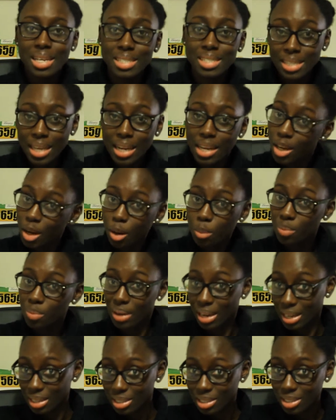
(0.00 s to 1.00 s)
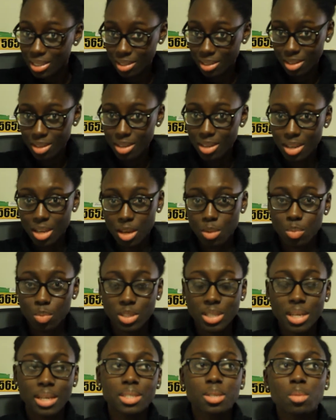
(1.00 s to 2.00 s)
silicone based heat
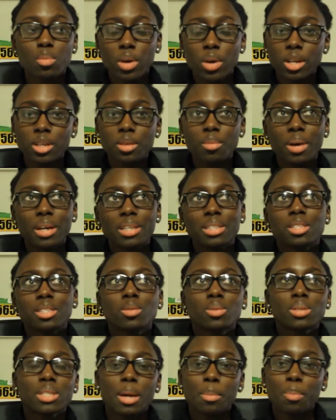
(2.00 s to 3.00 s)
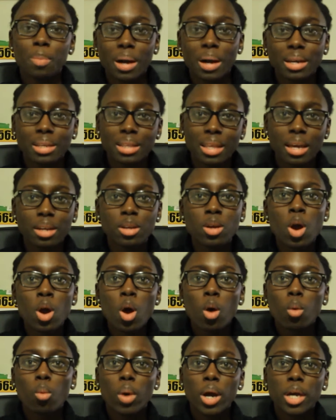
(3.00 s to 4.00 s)
protectant. Bearing in mind, this was like back then
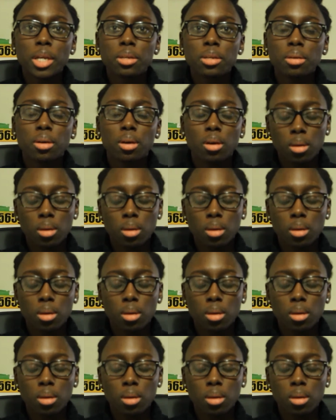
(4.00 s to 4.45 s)
when